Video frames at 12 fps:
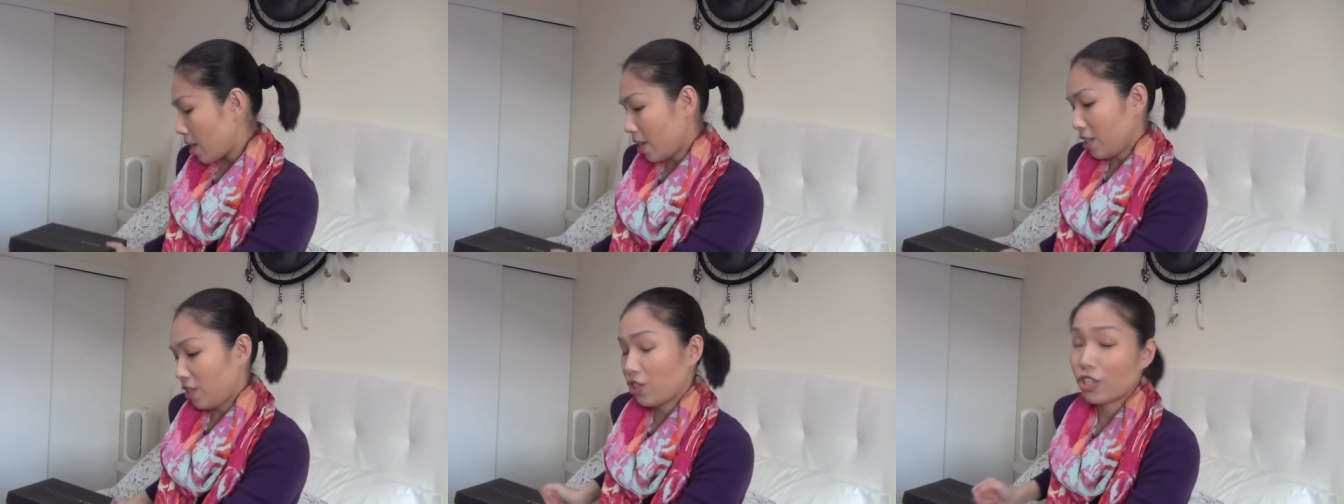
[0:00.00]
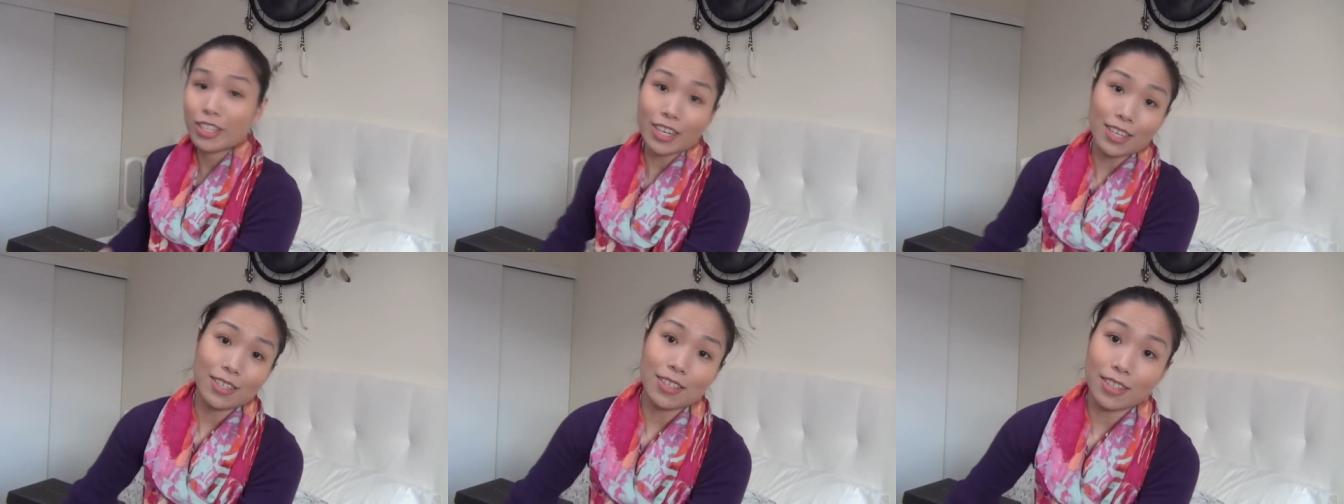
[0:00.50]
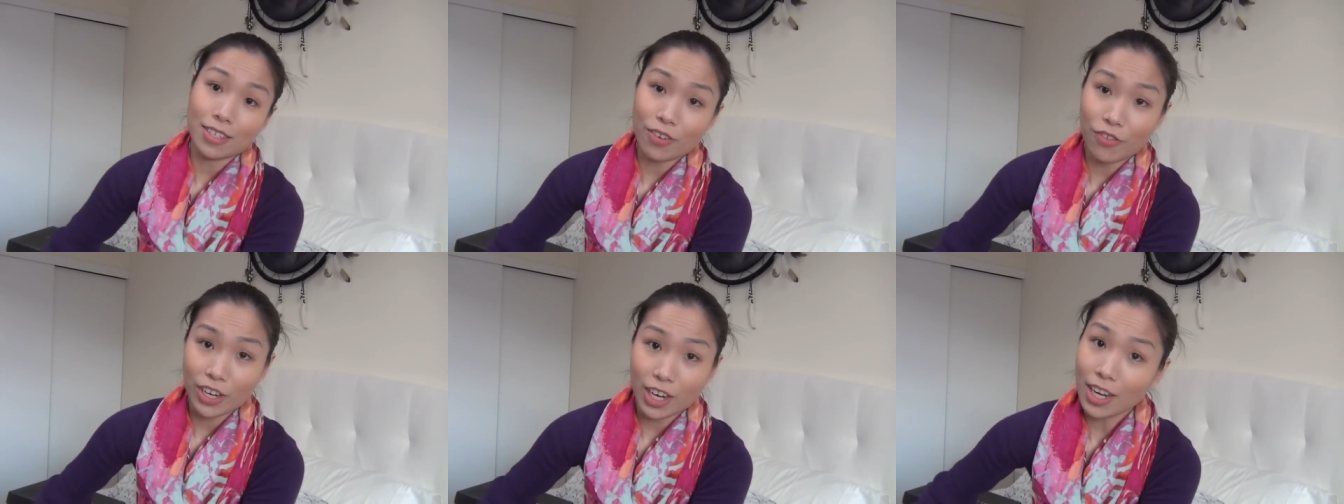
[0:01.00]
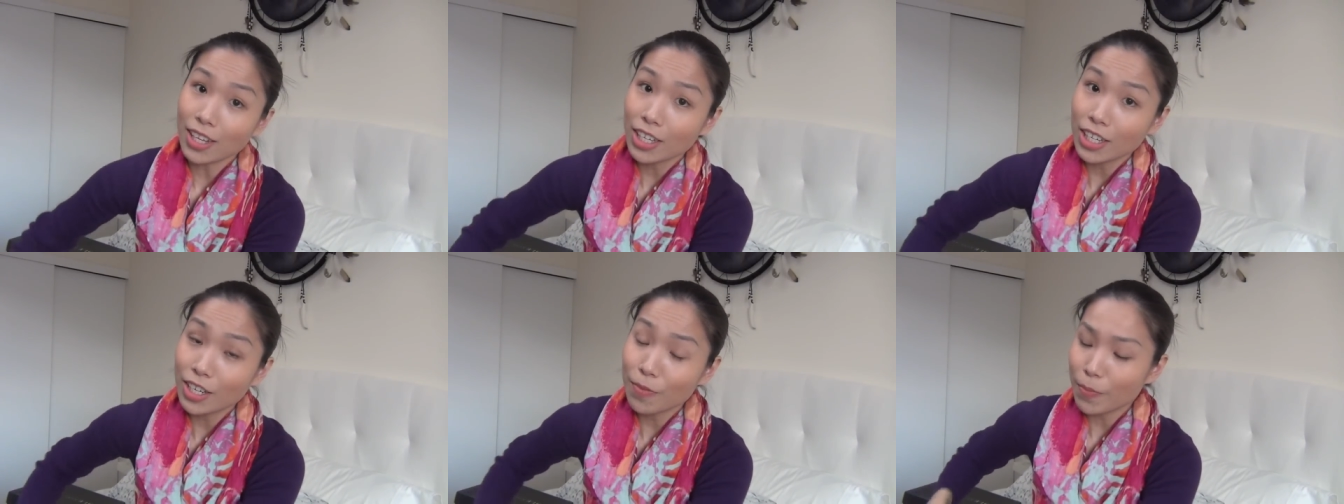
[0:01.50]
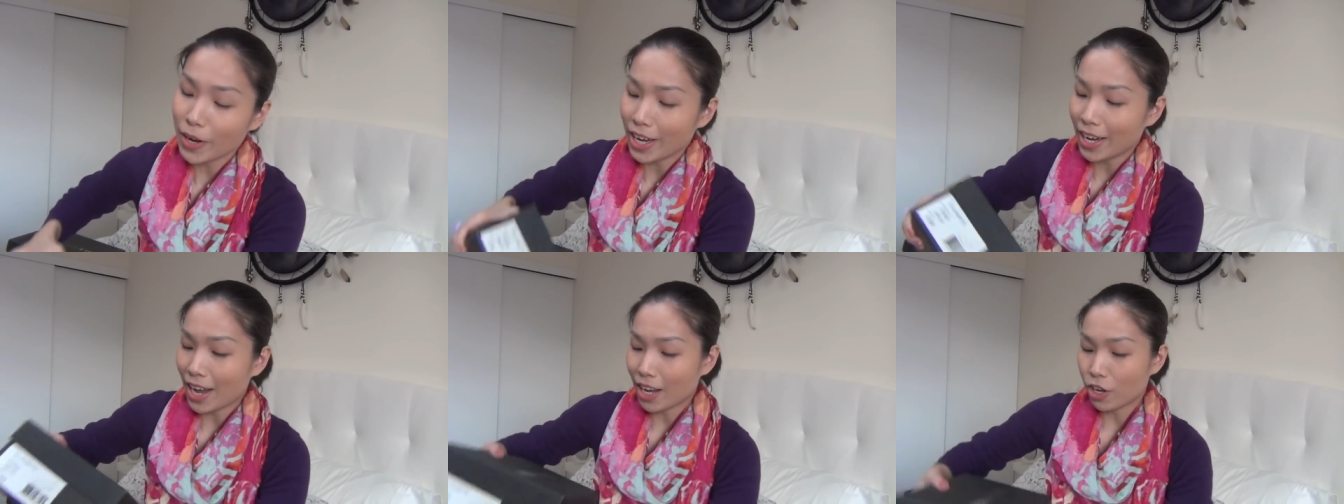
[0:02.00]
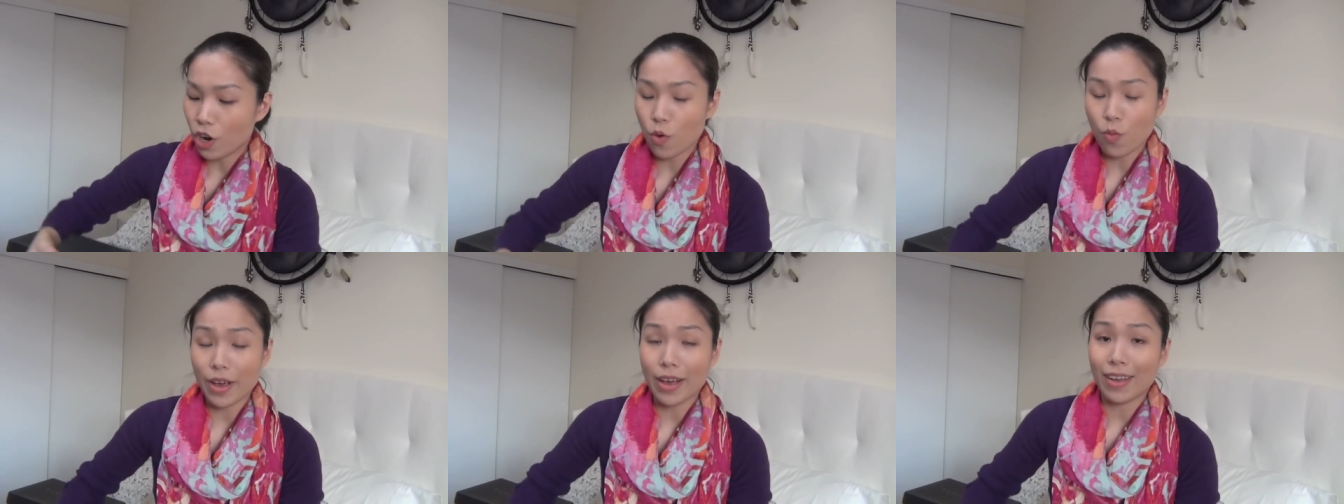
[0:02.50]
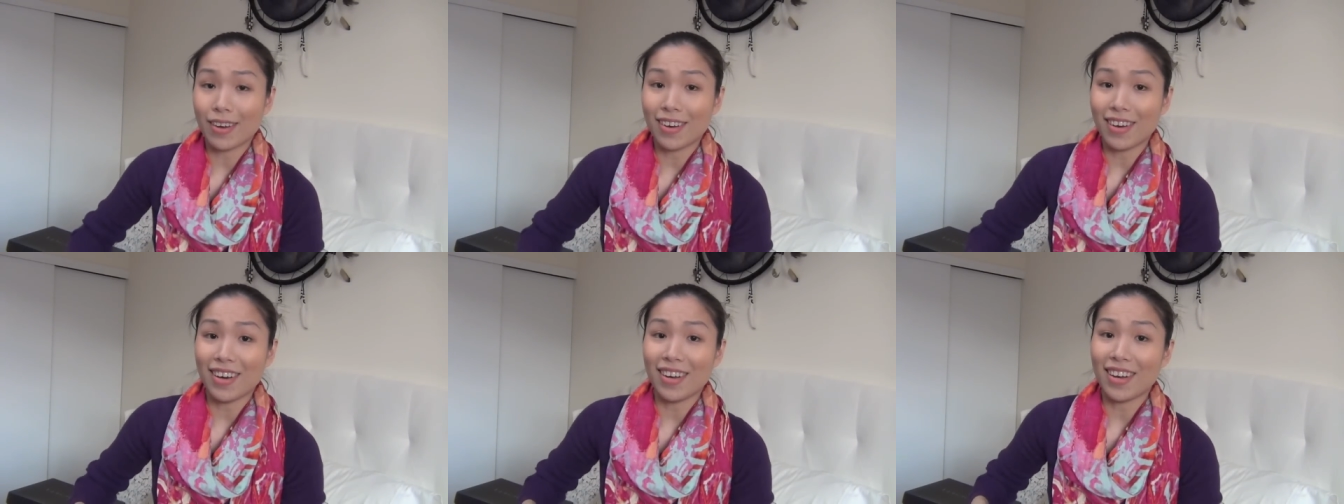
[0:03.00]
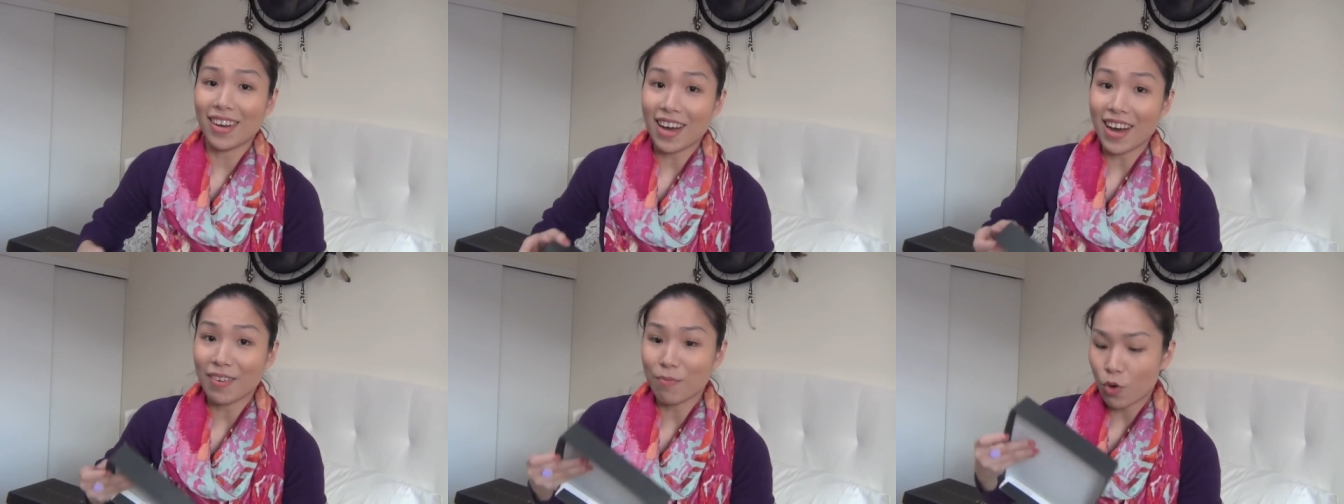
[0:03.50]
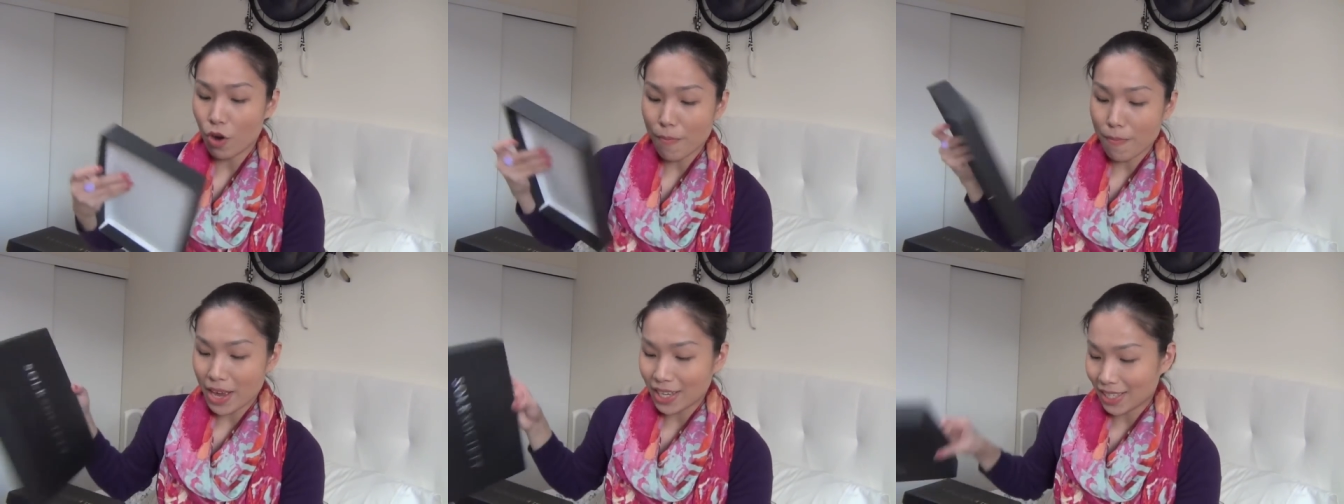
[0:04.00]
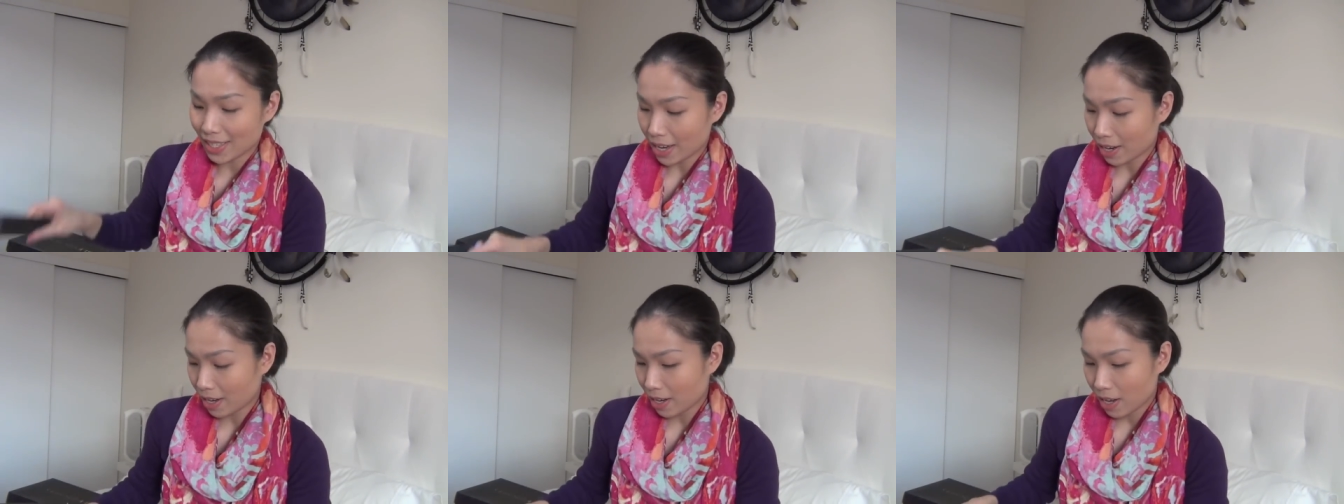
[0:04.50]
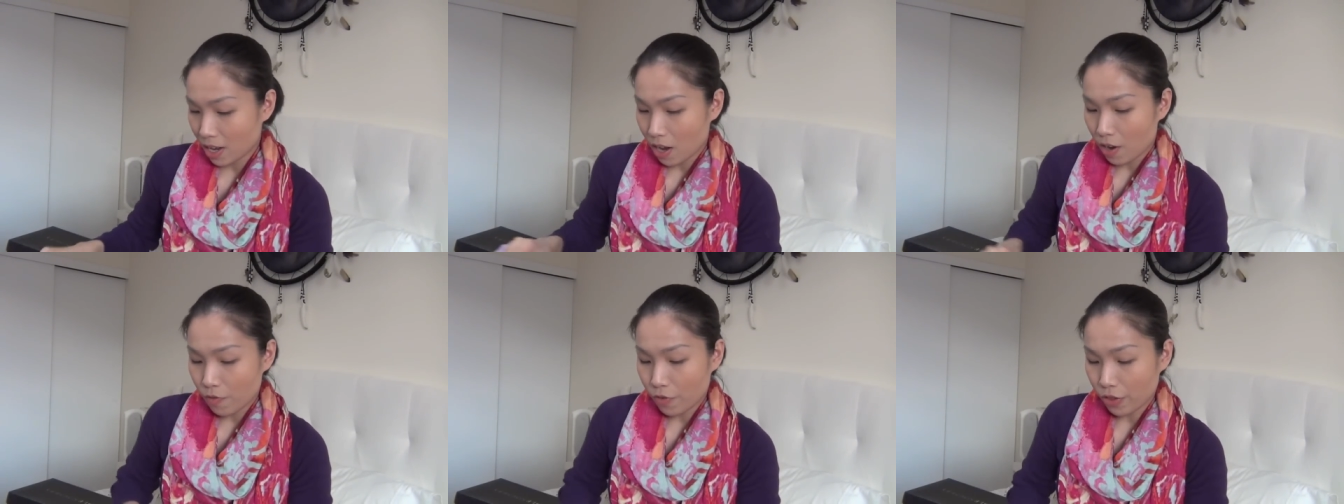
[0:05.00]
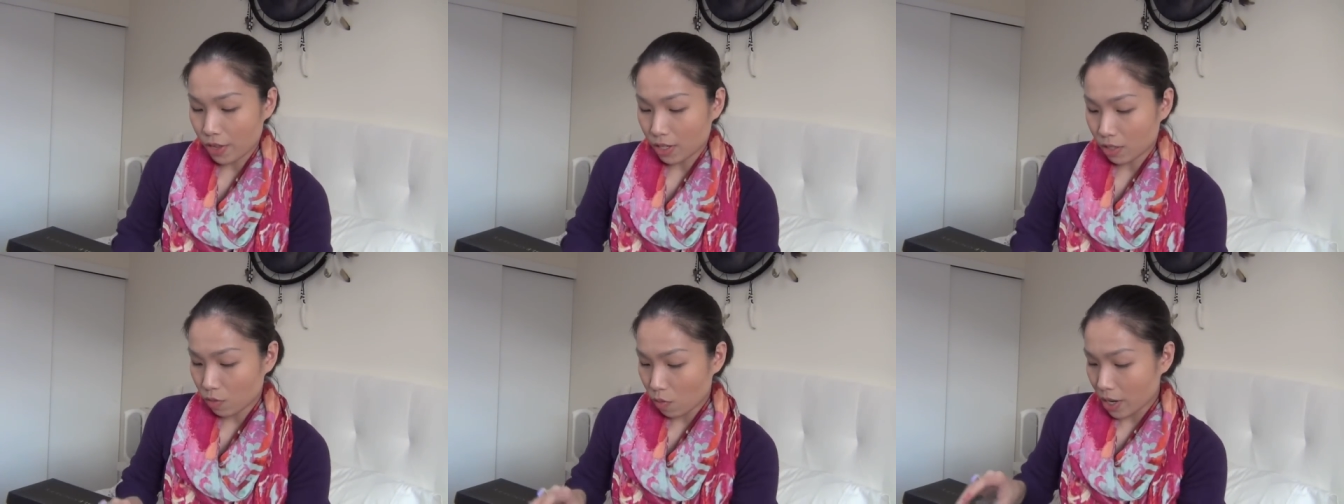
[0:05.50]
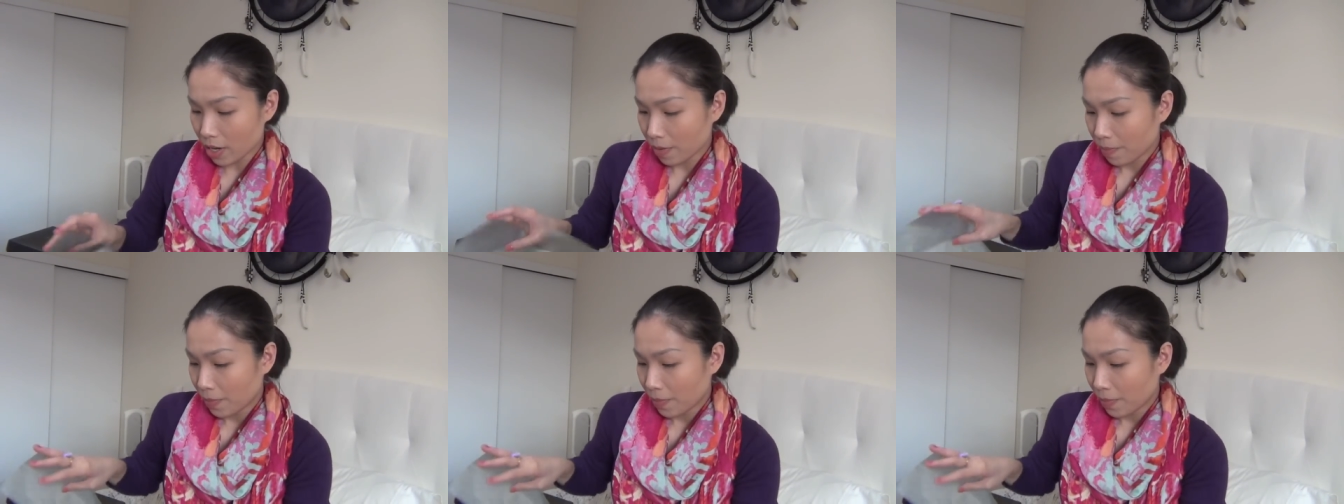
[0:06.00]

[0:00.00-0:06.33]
is just a different color, but I go with a lot more basic for this one.